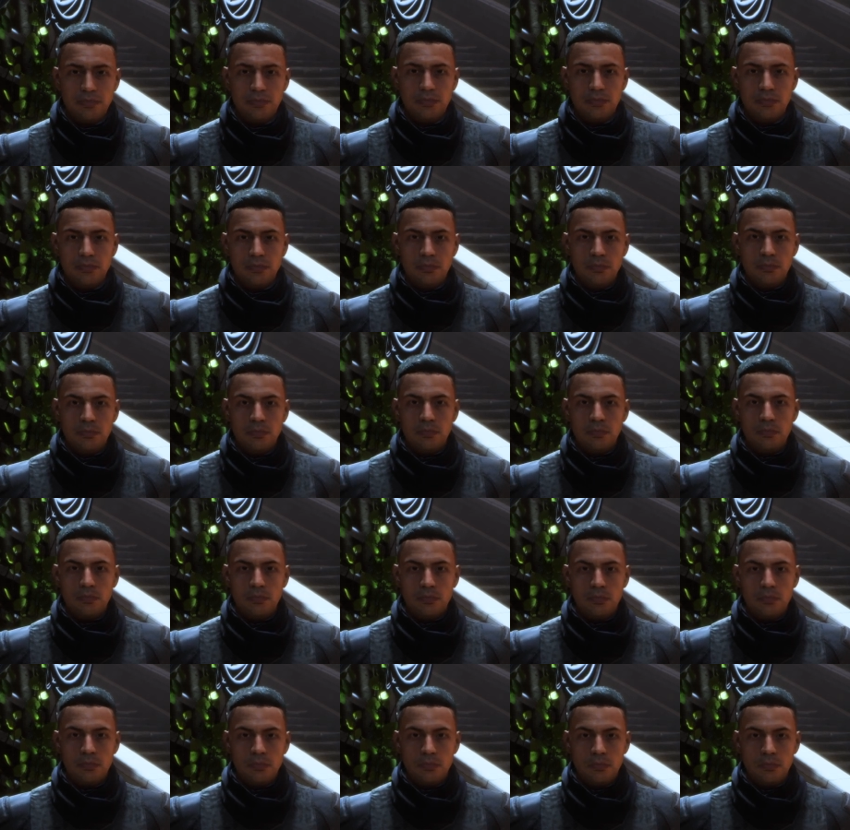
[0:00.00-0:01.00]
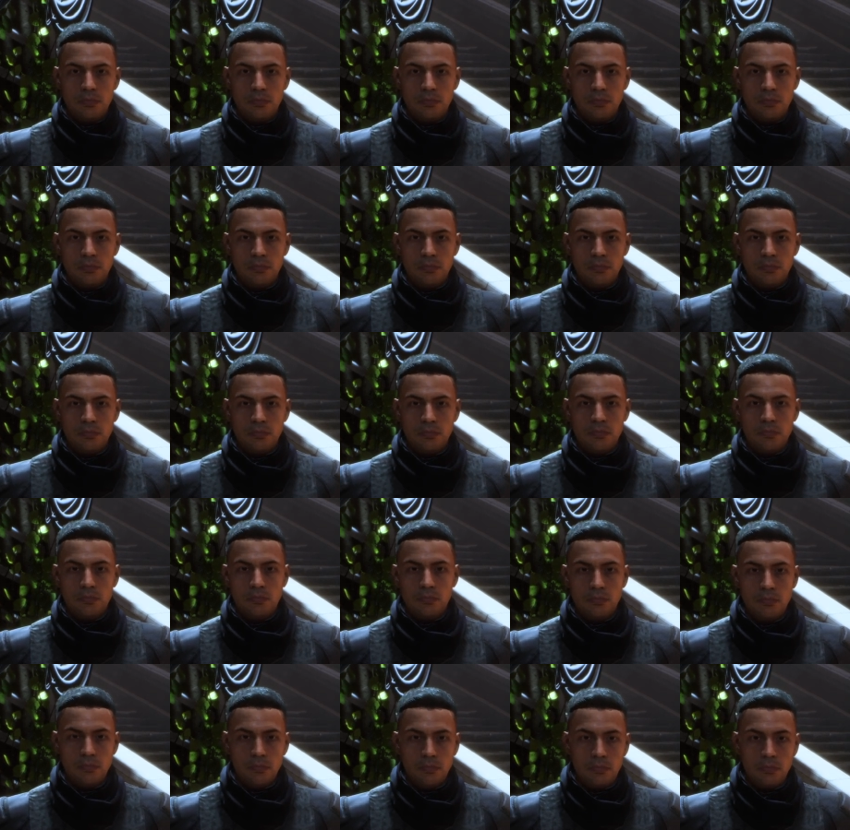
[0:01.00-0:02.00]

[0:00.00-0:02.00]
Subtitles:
No one is speaking in this clip.